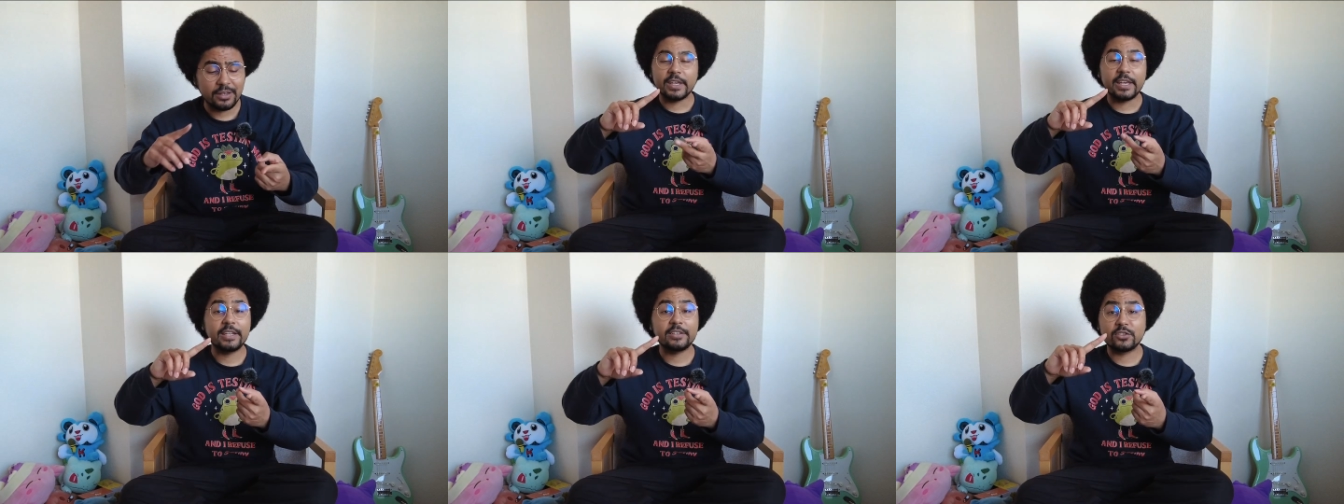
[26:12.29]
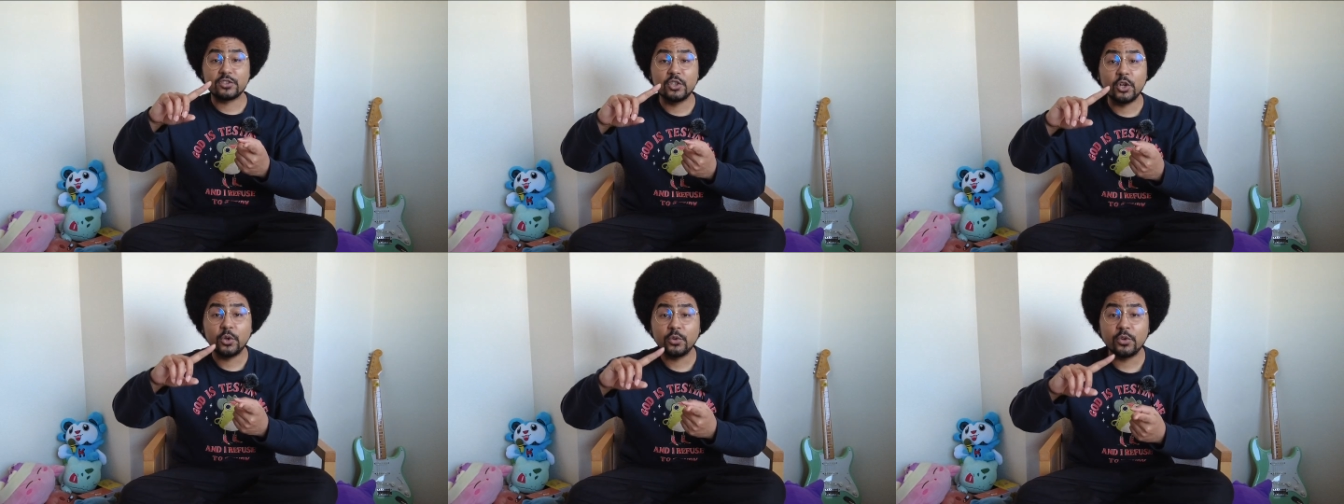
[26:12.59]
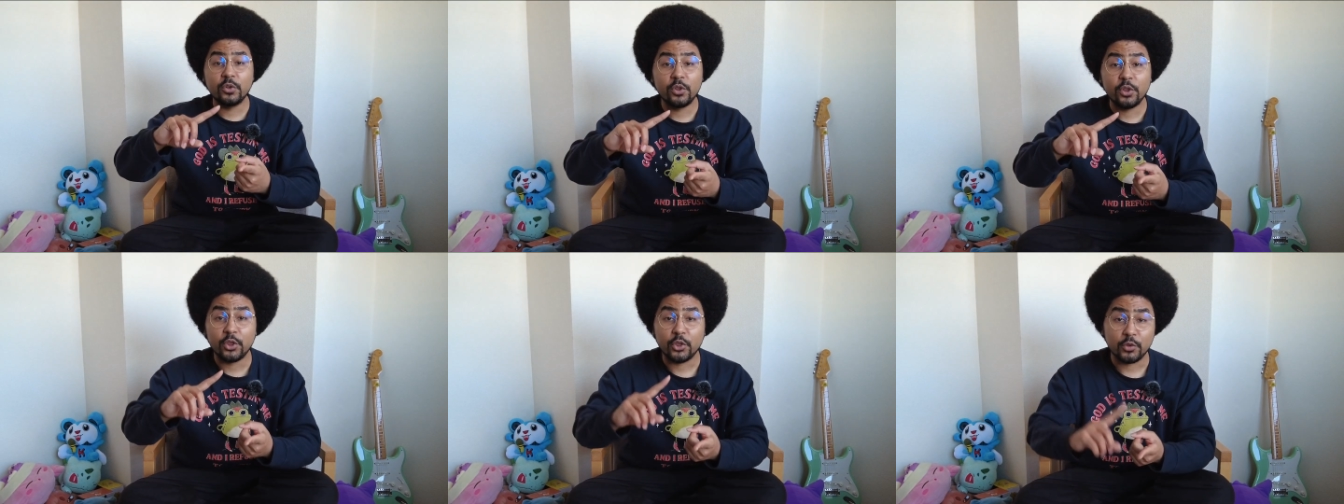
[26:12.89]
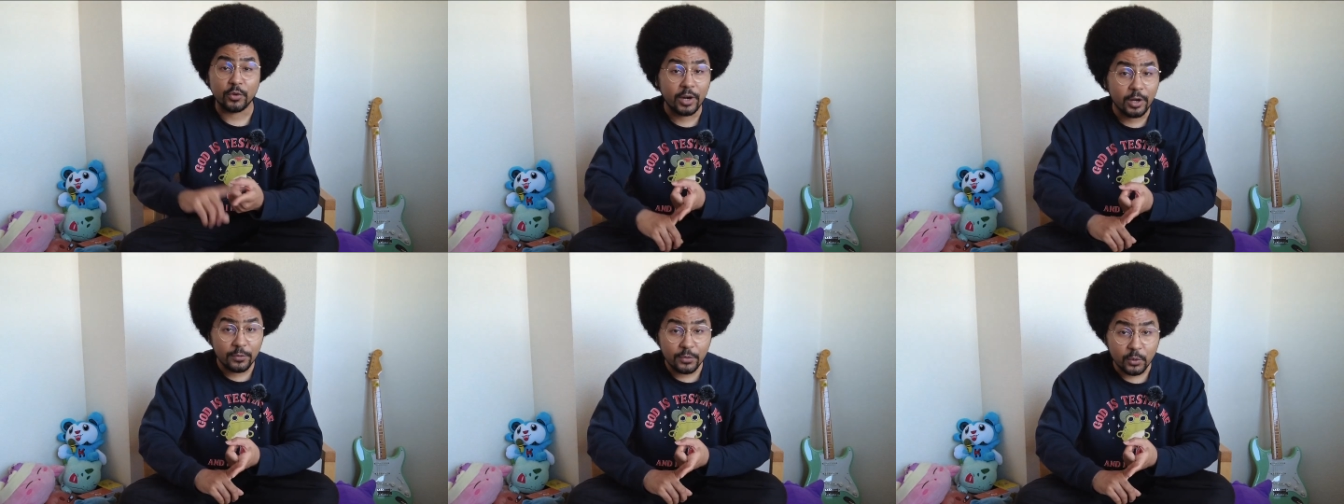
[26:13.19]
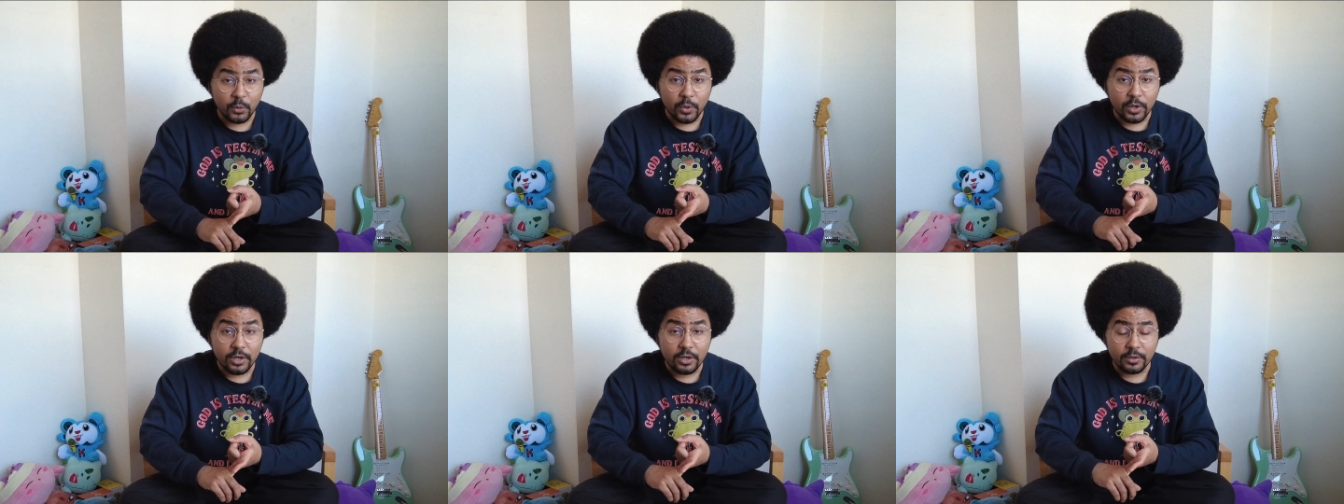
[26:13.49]
It's known throughout the
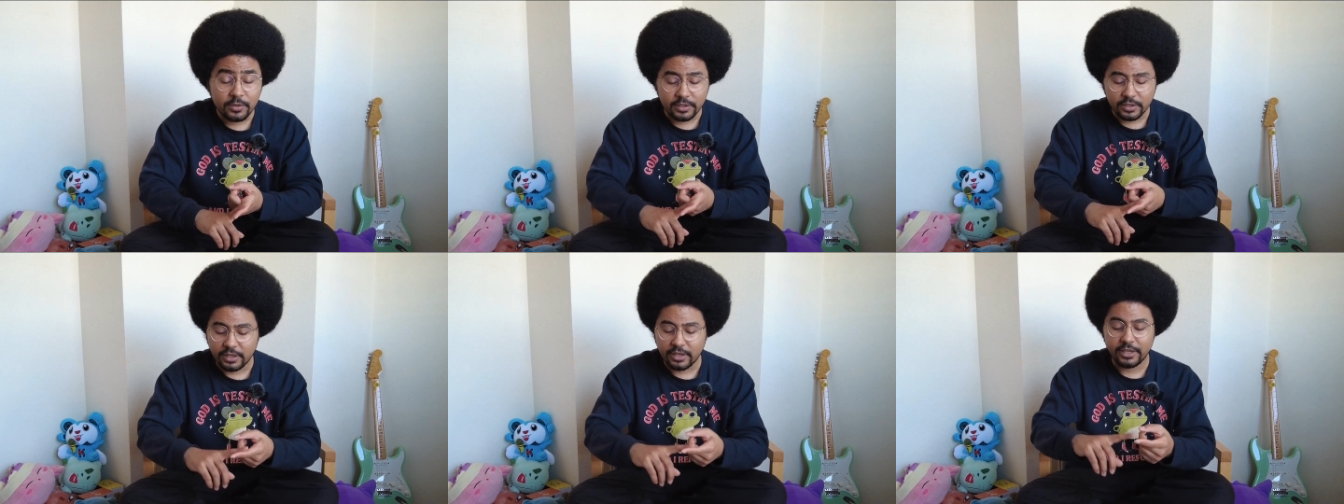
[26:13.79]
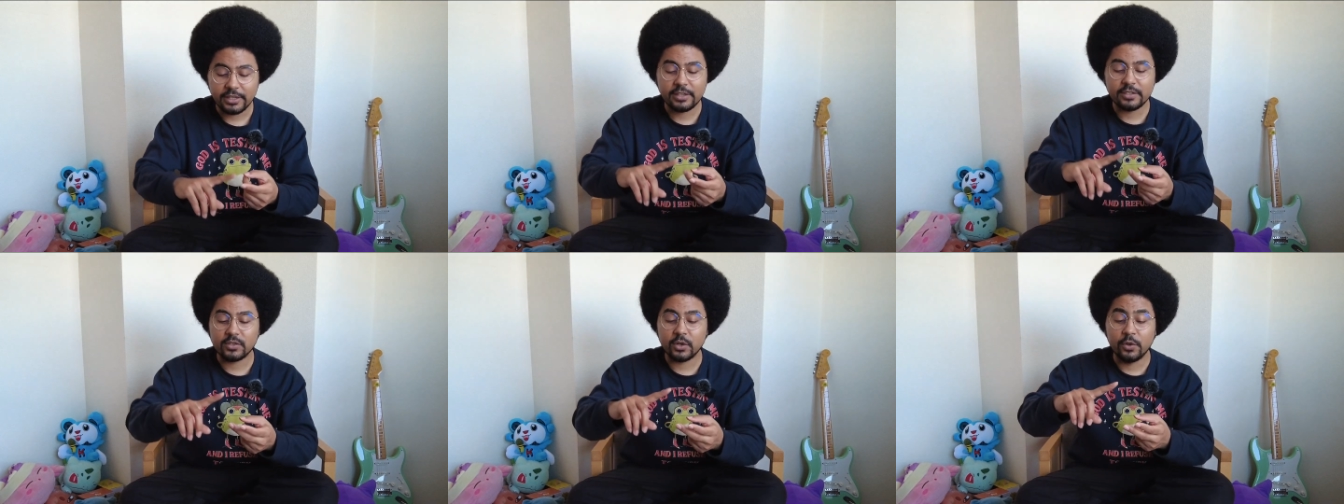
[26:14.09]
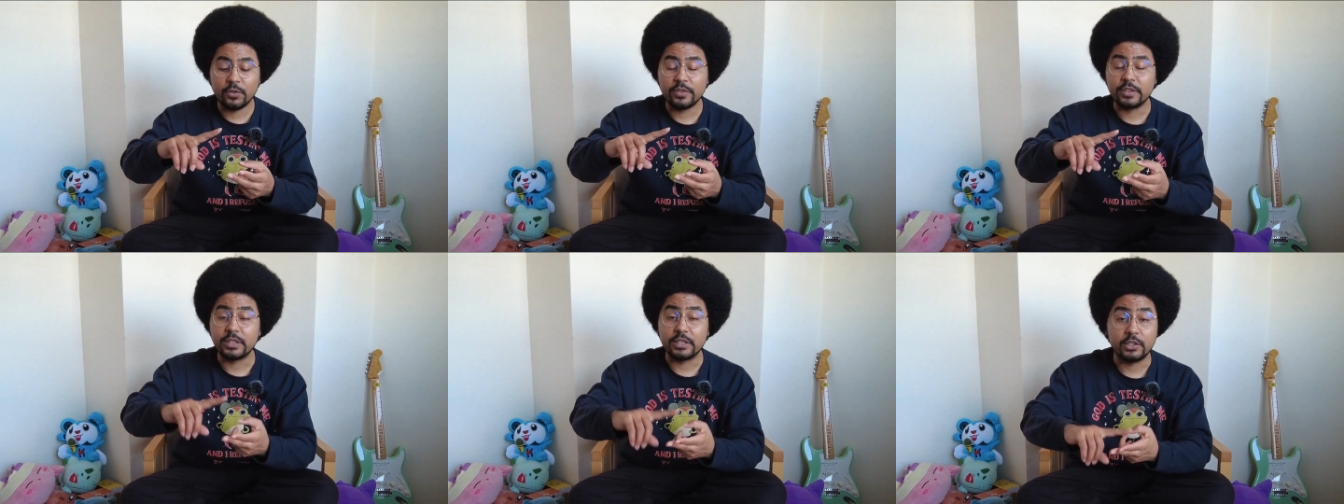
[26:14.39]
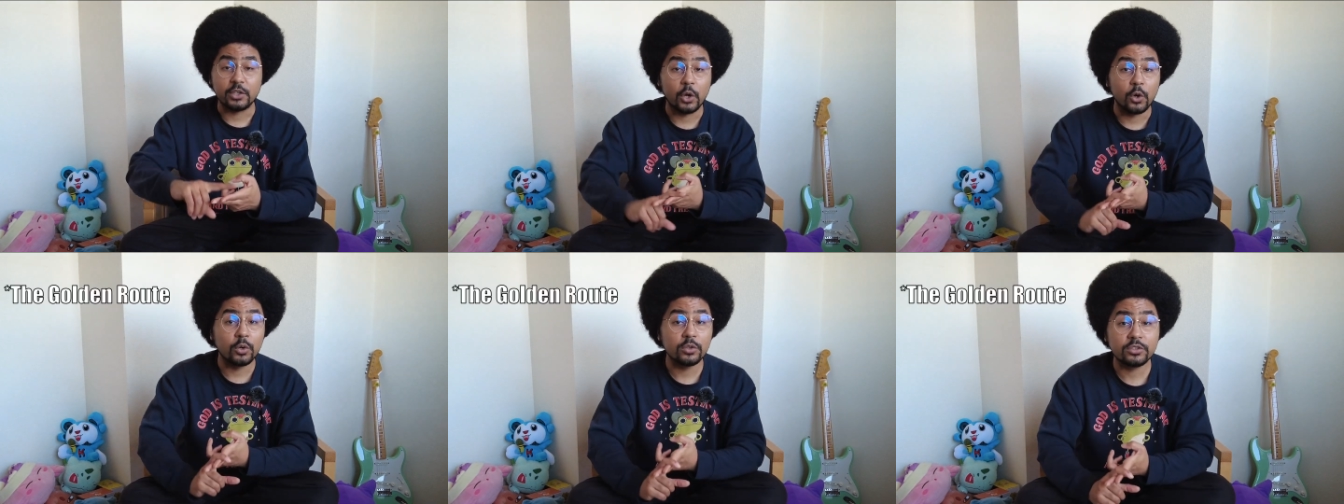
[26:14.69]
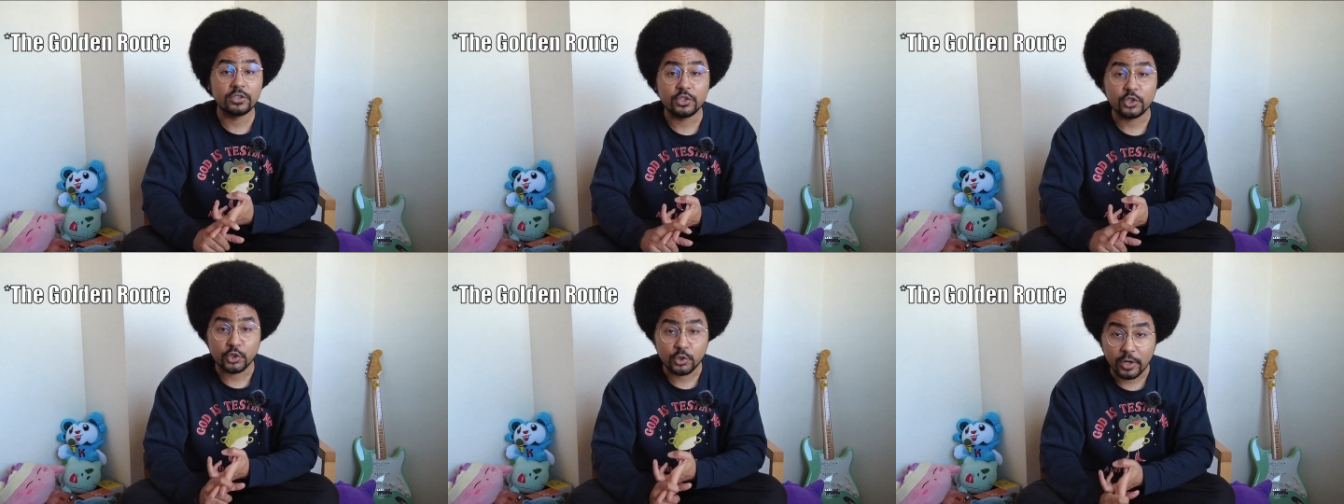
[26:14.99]
world. It is on the
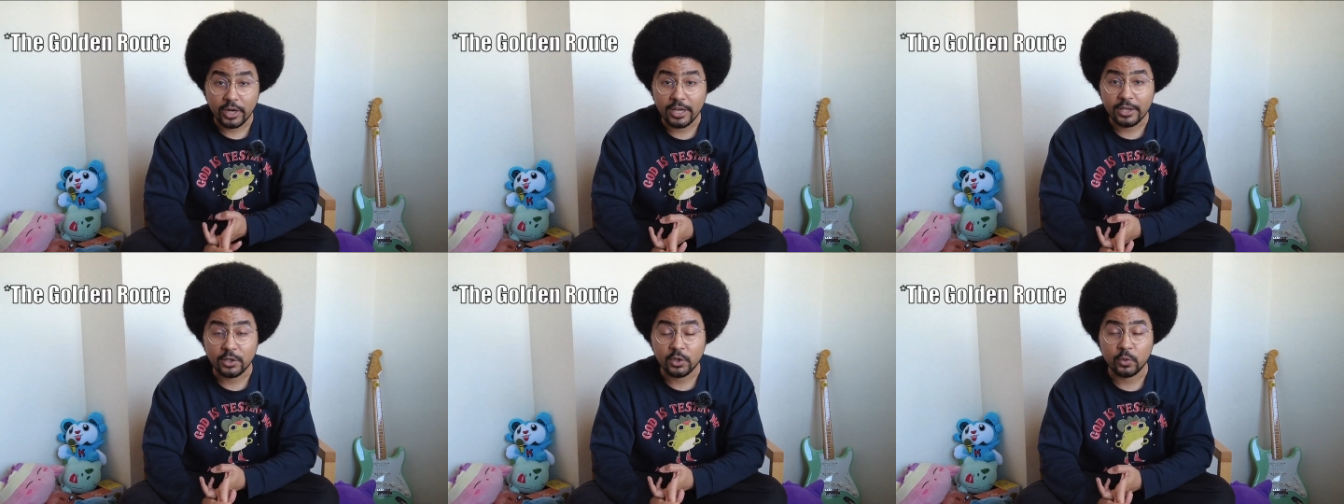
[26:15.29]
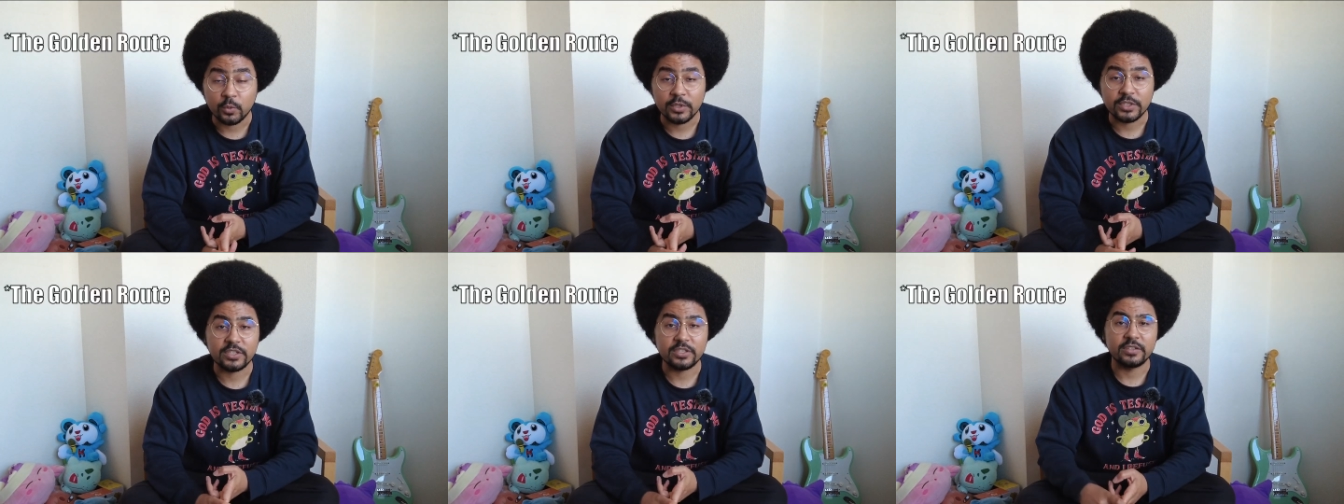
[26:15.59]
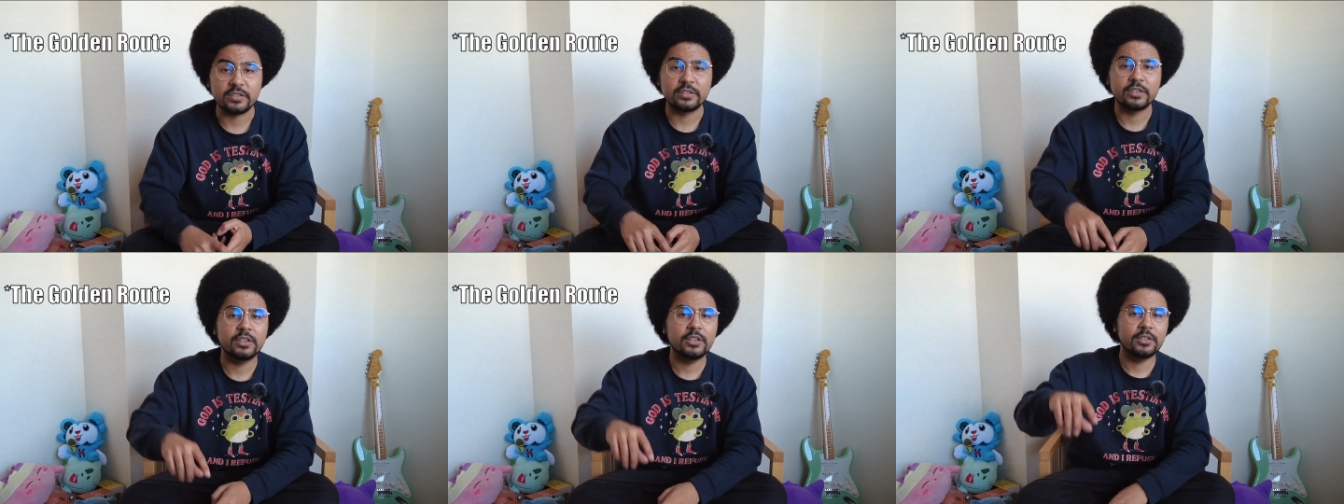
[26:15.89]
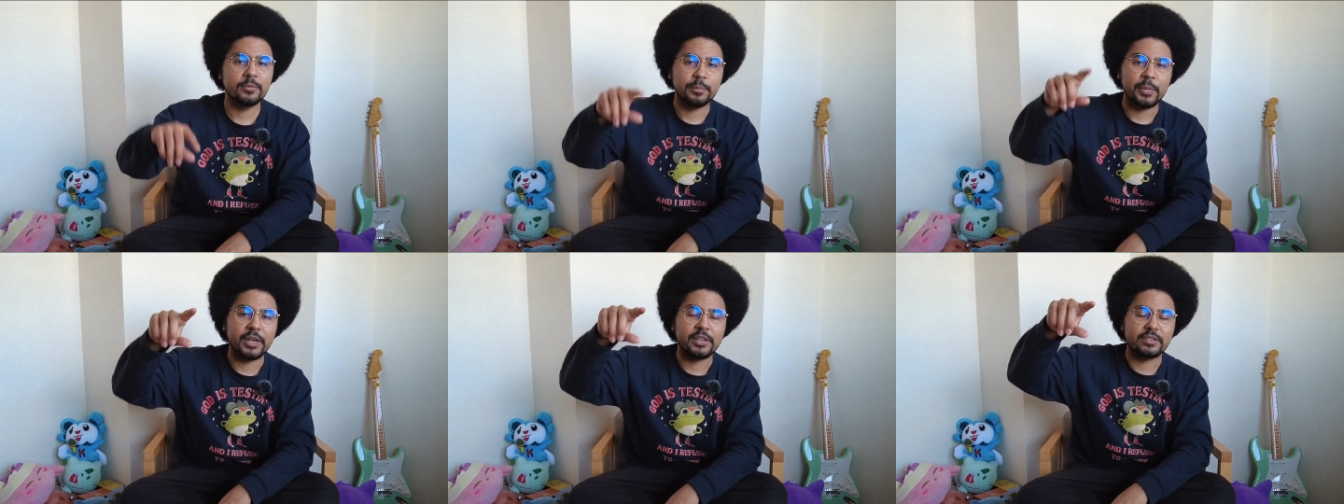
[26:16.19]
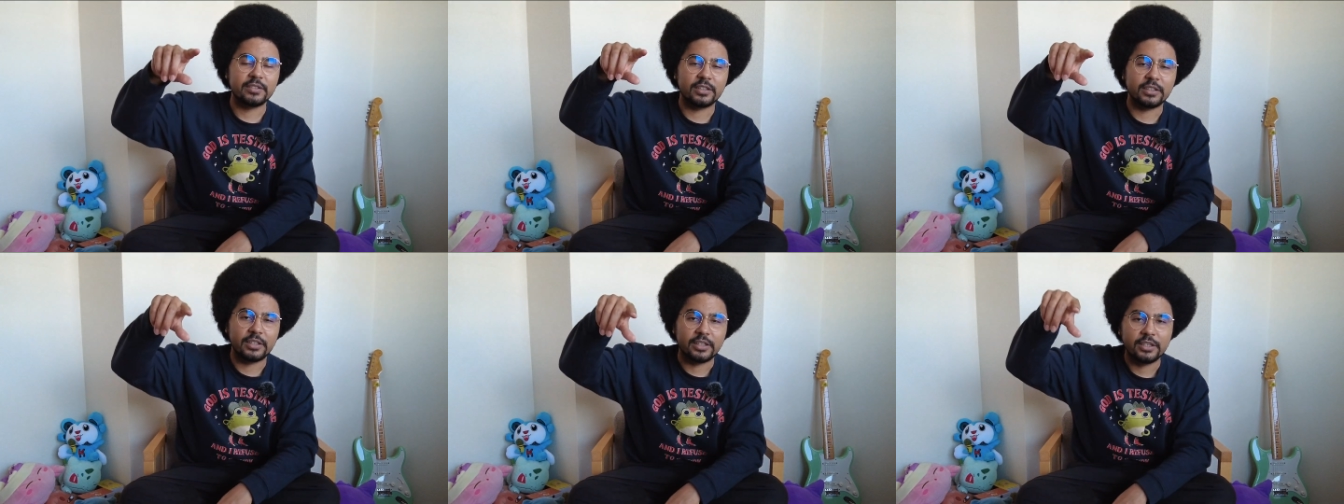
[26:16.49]
Golden Triangle, which is
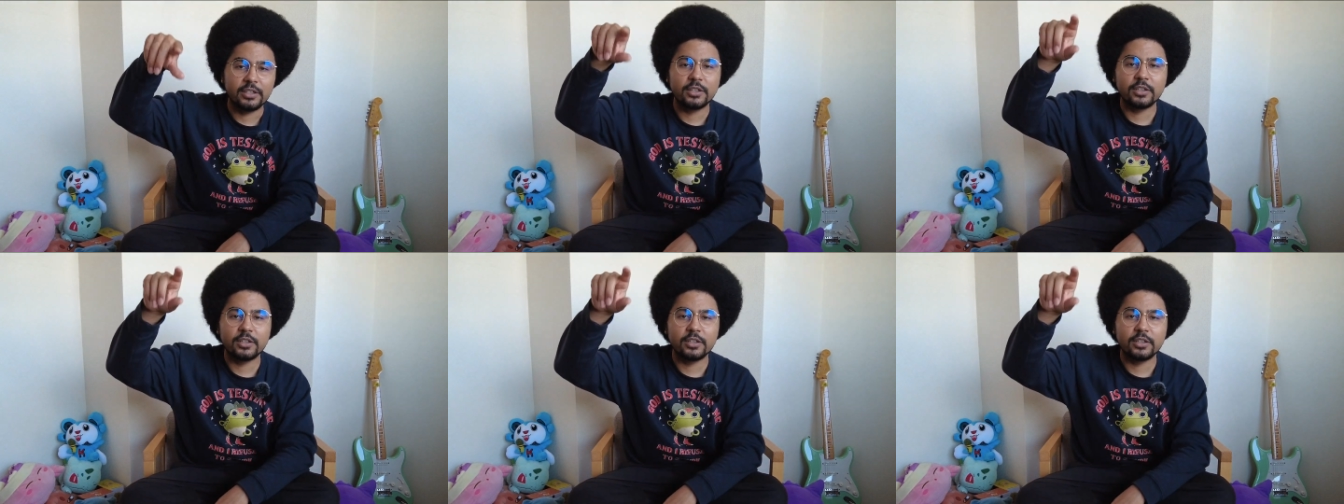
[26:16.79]
basically